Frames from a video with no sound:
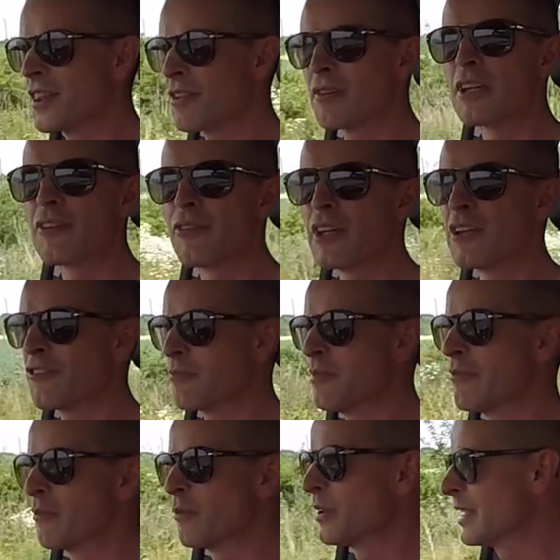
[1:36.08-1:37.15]
3 feet from
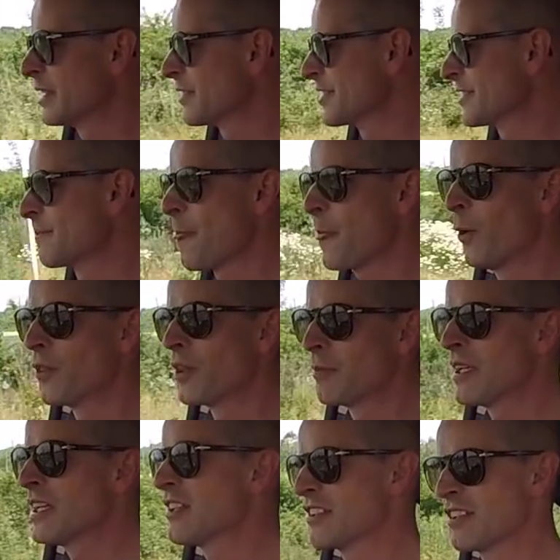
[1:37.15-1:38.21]
everyone else on the
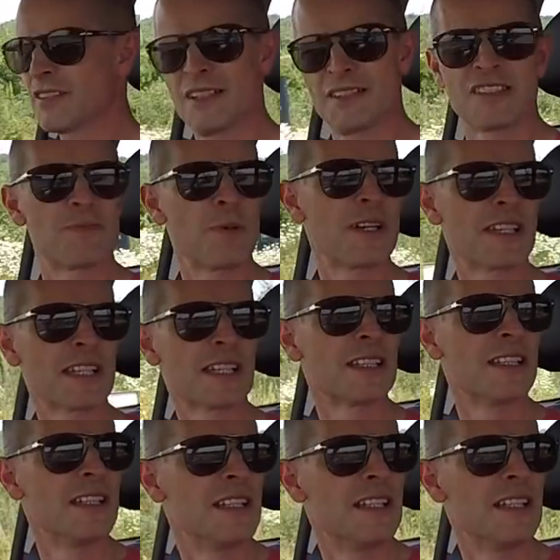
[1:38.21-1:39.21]
beach and spreading